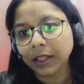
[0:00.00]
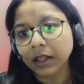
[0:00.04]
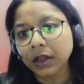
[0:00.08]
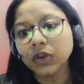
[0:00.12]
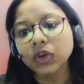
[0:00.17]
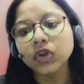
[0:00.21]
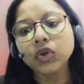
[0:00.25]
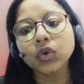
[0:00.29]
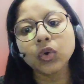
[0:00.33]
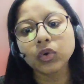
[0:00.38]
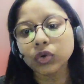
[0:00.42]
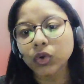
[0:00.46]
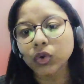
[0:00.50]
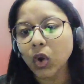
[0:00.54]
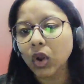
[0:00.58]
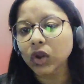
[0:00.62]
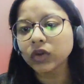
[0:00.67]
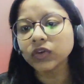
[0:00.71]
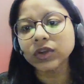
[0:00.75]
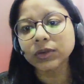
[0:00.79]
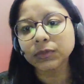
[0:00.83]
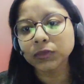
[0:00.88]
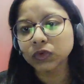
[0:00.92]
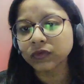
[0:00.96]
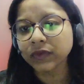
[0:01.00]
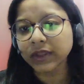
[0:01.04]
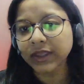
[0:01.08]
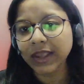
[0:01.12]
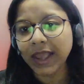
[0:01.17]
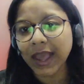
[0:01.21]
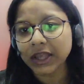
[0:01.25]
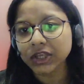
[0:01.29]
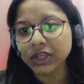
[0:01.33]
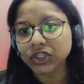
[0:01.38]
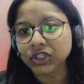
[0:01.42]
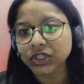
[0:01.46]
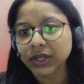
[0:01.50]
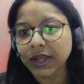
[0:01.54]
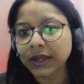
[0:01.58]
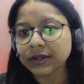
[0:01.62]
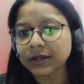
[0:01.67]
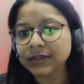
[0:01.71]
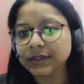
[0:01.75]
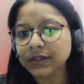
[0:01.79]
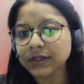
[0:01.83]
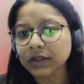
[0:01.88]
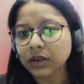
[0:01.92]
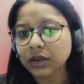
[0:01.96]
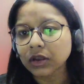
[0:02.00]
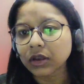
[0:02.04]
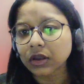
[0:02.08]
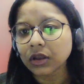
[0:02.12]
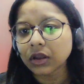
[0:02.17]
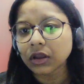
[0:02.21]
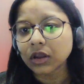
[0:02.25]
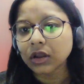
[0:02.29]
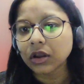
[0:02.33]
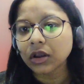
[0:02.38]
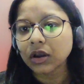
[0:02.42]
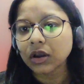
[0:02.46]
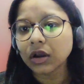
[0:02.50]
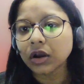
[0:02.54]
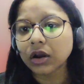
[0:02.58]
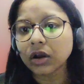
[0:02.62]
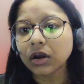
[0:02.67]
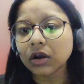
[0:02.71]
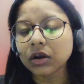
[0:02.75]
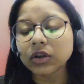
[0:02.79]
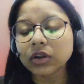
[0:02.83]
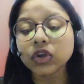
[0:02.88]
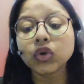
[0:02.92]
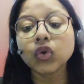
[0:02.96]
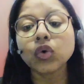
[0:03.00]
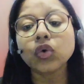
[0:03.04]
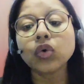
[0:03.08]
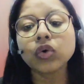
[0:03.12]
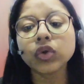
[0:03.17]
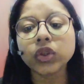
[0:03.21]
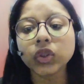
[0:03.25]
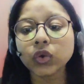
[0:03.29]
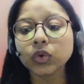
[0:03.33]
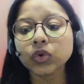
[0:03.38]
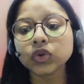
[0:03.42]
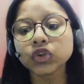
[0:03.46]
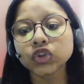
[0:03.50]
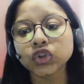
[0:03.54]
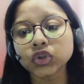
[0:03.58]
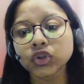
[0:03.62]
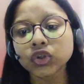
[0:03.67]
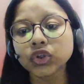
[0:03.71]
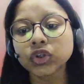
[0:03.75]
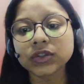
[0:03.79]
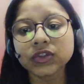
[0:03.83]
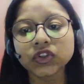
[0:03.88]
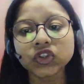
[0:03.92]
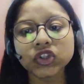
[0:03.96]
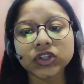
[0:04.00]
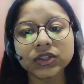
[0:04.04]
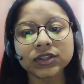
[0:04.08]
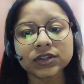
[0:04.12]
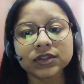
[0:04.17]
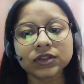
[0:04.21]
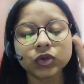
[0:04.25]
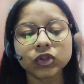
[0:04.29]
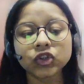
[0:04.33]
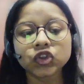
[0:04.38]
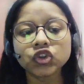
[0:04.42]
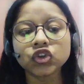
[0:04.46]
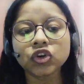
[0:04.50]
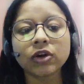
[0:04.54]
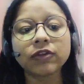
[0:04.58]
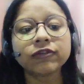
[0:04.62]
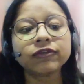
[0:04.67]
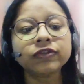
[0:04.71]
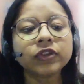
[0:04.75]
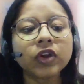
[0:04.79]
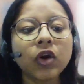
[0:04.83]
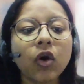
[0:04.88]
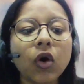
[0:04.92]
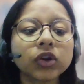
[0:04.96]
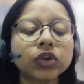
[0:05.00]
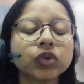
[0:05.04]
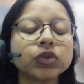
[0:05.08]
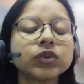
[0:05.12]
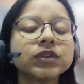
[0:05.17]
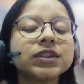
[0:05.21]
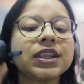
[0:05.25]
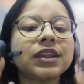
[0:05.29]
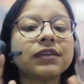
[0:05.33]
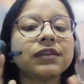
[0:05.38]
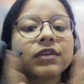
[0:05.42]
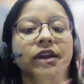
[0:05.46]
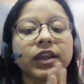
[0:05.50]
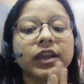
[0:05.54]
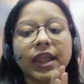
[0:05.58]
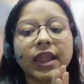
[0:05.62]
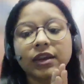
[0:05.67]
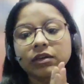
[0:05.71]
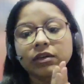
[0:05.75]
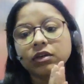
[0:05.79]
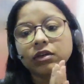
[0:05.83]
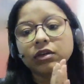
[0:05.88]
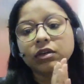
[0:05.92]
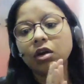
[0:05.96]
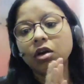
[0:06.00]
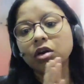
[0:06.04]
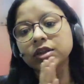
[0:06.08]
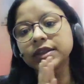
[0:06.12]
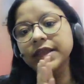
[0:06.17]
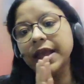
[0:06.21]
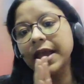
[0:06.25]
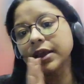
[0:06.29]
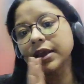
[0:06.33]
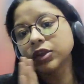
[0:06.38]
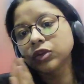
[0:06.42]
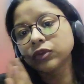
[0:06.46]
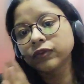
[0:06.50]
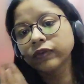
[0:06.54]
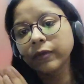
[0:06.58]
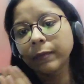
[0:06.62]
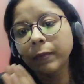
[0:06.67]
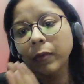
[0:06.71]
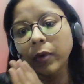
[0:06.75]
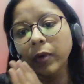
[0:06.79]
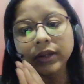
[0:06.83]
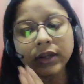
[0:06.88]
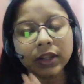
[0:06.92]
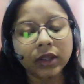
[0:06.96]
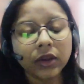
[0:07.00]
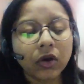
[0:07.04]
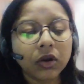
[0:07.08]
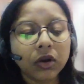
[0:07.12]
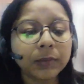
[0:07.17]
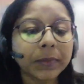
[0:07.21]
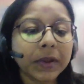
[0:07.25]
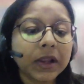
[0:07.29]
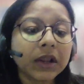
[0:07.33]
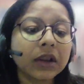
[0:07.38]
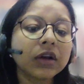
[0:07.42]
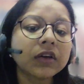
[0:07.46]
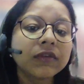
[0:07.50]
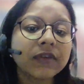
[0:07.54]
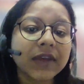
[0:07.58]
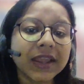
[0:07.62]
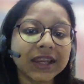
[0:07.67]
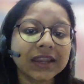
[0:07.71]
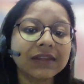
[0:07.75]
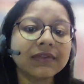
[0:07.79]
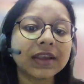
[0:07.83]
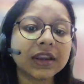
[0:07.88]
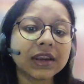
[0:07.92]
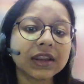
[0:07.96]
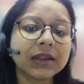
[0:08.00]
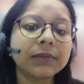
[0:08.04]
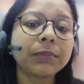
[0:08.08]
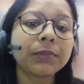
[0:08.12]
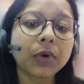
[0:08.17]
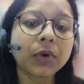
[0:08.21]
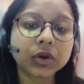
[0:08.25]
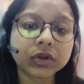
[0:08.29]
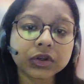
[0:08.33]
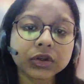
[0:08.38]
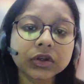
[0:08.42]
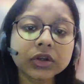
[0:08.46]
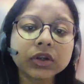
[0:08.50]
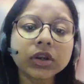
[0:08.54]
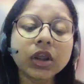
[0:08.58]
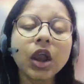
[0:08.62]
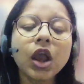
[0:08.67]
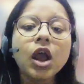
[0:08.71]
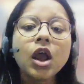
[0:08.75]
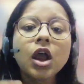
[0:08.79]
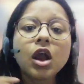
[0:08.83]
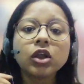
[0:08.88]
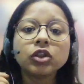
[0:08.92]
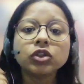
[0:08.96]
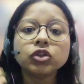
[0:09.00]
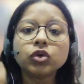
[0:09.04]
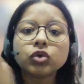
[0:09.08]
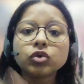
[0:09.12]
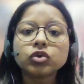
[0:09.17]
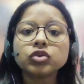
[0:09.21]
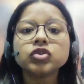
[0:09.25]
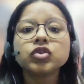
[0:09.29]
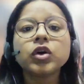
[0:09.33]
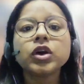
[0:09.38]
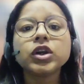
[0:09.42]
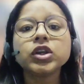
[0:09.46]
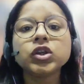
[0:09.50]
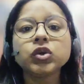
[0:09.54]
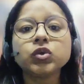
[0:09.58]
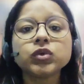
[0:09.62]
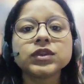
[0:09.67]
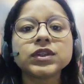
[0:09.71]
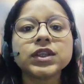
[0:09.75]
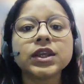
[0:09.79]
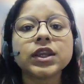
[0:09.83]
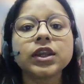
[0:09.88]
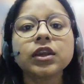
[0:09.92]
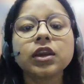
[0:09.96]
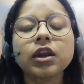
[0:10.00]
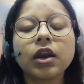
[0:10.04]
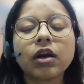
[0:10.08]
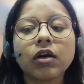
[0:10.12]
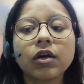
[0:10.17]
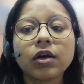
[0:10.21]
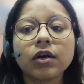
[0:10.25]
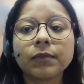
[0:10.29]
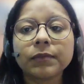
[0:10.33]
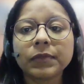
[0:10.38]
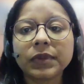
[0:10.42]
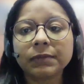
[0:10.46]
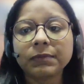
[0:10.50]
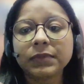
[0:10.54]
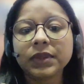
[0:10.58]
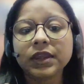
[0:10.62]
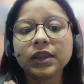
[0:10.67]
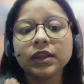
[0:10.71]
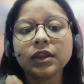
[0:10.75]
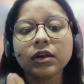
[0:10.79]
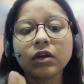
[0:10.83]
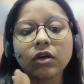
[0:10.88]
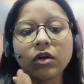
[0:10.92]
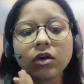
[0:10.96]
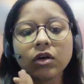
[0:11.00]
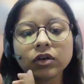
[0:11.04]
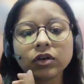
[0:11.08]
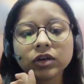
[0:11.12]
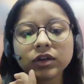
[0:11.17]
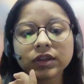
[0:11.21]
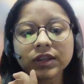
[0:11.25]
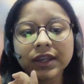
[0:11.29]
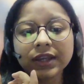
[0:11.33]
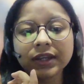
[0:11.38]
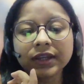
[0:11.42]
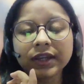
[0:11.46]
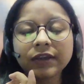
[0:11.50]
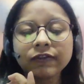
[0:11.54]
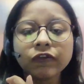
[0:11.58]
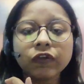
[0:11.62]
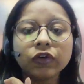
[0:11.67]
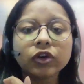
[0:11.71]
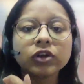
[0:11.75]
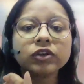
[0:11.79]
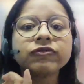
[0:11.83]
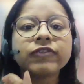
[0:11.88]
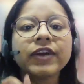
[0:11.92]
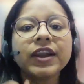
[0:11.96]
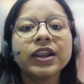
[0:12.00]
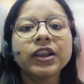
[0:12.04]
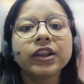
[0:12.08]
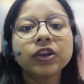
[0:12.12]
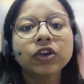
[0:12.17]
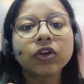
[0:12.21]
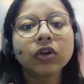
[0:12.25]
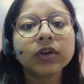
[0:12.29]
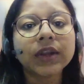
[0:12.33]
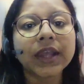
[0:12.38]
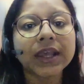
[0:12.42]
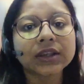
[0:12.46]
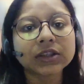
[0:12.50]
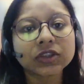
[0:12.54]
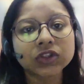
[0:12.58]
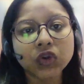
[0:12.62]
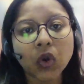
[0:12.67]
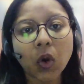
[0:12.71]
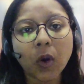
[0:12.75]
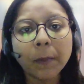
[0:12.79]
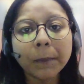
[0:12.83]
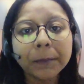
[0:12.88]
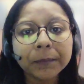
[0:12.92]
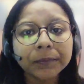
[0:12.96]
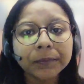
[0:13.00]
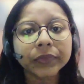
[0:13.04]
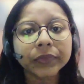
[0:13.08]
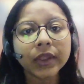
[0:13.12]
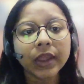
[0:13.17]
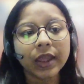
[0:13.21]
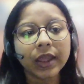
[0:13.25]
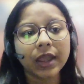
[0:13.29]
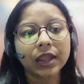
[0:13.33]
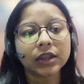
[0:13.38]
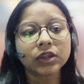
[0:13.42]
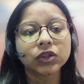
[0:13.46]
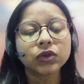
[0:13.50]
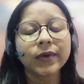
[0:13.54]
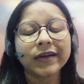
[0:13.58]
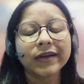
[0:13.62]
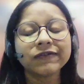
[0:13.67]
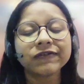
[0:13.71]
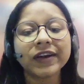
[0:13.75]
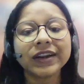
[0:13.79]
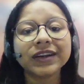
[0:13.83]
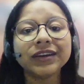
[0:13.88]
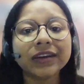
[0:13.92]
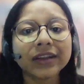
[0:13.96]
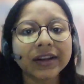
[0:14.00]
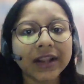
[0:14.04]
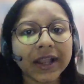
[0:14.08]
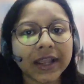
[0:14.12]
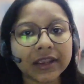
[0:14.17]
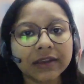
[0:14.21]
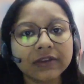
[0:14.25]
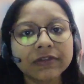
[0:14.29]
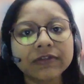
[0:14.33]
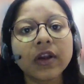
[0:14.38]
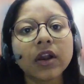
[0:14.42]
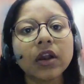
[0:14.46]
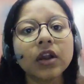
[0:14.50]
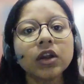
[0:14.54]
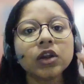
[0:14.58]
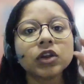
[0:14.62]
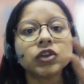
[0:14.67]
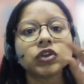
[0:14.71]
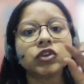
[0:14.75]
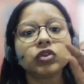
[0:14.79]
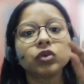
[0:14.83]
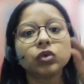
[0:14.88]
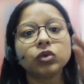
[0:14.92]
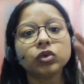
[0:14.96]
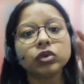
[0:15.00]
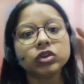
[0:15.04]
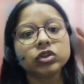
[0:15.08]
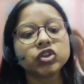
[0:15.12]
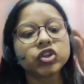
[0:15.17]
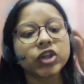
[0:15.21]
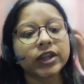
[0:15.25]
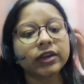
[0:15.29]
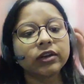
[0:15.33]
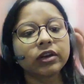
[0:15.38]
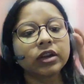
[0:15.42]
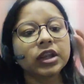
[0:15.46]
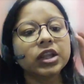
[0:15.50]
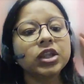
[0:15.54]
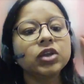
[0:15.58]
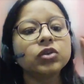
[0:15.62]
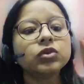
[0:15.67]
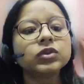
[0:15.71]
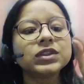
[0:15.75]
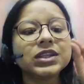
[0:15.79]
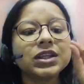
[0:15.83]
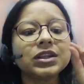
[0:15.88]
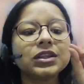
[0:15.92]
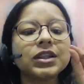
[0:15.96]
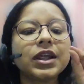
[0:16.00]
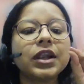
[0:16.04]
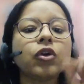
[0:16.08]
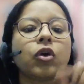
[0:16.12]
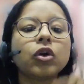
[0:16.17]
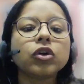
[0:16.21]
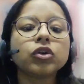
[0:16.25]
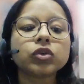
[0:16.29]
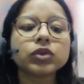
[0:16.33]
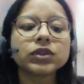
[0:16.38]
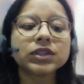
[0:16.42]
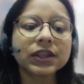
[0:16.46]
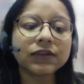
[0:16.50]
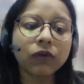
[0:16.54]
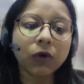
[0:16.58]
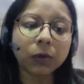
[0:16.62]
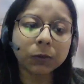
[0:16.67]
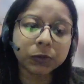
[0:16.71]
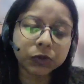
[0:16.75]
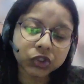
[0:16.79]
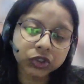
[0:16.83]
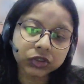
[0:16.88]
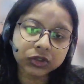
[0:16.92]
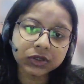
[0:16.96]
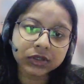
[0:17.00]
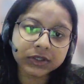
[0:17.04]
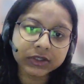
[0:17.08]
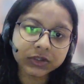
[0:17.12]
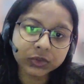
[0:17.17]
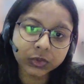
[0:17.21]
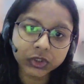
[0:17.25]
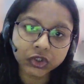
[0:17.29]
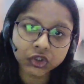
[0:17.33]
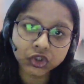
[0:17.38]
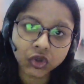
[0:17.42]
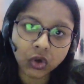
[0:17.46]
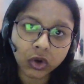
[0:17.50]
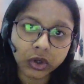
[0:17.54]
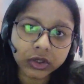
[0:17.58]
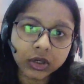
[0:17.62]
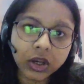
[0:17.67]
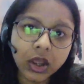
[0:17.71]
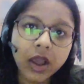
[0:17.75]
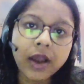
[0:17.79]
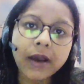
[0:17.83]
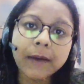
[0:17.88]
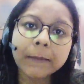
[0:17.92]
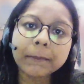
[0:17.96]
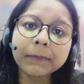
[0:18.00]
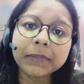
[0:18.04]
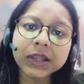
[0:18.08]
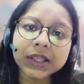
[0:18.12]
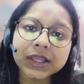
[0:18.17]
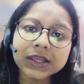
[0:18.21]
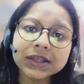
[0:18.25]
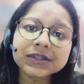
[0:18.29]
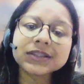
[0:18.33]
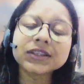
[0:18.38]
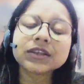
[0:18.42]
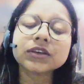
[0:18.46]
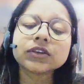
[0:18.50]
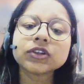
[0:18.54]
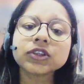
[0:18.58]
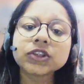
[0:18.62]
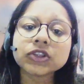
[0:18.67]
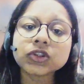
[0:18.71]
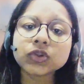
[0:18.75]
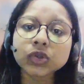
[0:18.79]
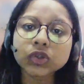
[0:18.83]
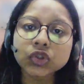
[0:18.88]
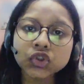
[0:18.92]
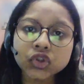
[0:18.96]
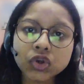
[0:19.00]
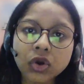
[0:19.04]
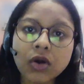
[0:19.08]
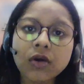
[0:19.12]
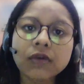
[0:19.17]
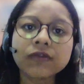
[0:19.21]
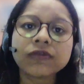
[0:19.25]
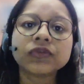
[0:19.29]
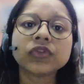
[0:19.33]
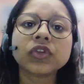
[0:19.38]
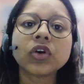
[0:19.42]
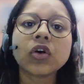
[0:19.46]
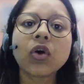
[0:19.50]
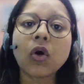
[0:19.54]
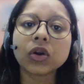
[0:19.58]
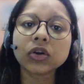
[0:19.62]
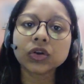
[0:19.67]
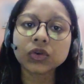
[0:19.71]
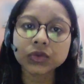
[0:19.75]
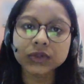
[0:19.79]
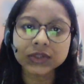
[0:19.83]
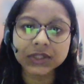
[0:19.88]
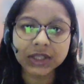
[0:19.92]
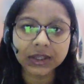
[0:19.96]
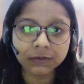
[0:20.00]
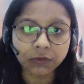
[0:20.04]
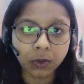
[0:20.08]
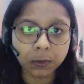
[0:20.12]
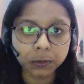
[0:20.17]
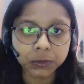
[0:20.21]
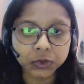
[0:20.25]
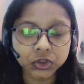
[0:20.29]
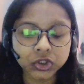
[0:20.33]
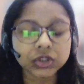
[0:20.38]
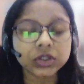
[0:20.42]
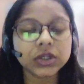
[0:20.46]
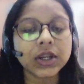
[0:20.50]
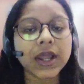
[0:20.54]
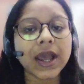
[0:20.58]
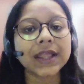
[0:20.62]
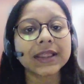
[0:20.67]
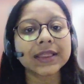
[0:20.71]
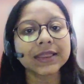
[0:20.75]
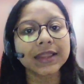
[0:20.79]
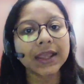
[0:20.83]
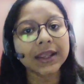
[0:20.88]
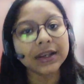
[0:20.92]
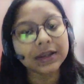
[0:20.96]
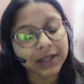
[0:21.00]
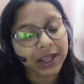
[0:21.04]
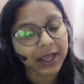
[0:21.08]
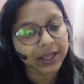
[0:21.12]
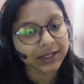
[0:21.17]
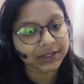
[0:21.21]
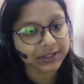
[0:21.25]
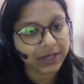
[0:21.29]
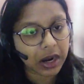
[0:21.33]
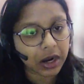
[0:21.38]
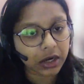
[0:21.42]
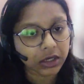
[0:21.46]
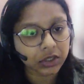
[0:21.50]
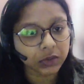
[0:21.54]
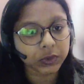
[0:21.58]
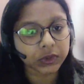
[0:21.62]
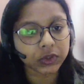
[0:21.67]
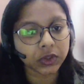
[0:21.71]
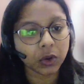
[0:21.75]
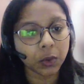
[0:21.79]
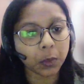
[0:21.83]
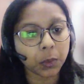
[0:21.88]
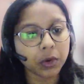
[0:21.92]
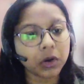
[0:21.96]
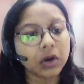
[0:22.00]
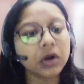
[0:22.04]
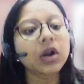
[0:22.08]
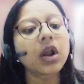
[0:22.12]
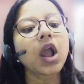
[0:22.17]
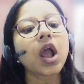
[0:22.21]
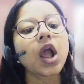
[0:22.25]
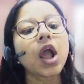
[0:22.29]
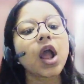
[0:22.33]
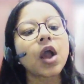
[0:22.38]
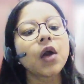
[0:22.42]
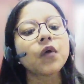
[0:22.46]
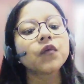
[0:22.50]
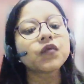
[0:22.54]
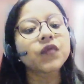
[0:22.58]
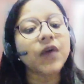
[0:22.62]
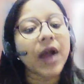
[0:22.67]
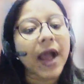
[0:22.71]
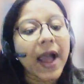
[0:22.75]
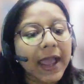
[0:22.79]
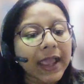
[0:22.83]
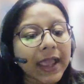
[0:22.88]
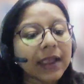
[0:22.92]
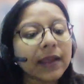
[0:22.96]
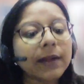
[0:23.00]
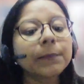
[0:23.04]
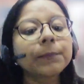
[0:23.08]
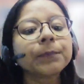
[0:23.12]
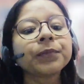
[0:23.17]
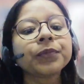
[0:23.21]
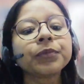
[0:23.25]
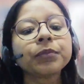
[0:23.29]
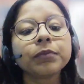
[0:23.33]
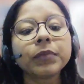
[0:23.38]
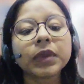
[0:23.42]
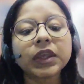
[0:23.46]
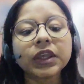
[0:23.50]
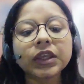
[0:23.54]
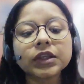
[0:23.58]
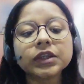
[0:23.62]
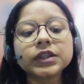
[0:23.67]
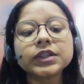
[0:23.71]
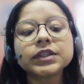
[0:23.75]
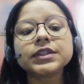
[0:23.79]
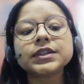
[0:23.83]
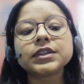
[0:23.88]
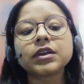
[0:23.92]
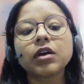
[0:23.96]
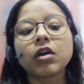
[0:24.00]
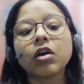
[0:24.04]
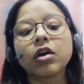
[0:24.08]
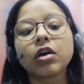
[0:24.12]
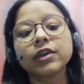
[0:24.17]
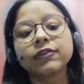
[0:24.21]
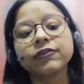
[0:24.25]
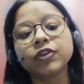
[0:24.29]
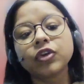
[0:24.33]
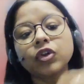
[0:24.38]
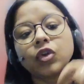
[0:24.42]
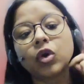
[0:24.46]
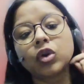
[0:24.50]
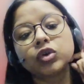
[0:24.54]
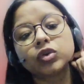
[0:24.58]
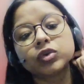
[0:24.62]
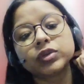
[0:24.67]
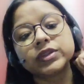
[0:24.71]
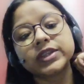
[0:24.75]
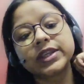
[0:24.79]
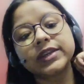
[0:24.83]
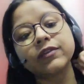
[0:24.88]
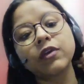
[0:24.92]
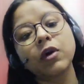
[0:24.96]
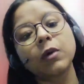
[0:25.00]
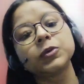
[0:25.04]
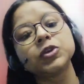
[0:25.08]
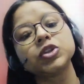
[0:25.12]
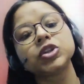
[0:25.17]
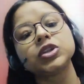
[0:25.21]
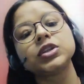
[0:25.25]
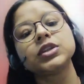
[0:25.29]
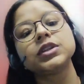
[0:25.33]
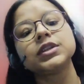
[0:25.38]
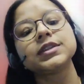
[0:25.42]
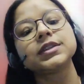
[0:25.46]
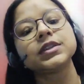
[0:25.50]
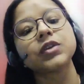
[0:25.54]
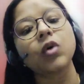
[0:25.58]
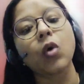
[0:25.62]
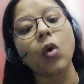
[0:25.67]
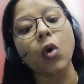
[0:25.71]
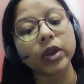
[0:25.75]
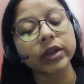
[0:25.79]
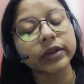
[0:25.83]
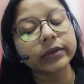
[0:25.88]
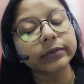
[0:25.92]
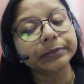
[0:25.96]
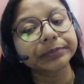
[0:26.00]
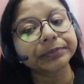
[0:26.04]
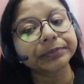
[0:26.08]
No, not removing hashtags. Uh, no, you should just switch off the autosave again. Uh, thank you for pointing out, Palak. Very, very important. Those who are using uh, maybe uh, creating Word file in your desktop, and you have OneDrive. So generally you see that autosave option is switched on. Please switch off the autosave option and then start with your work. Why? Because uh, if your autosave option is on,